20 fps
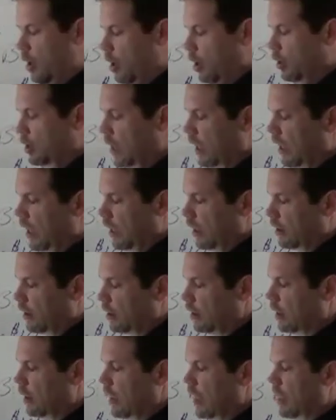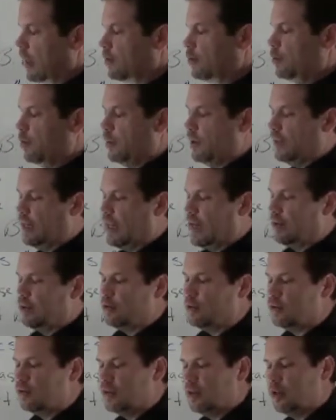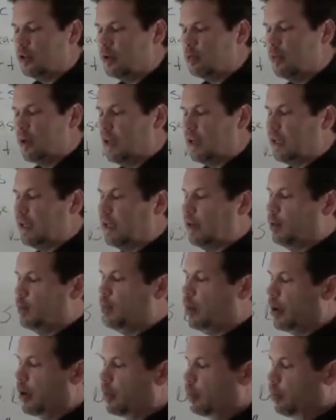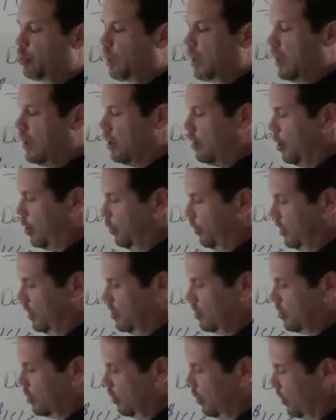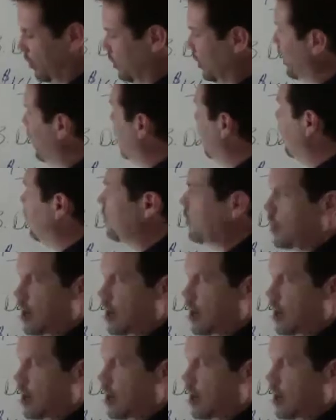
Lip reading: Okay, next one down, you'll see your Medicare Part B co-insurance. It's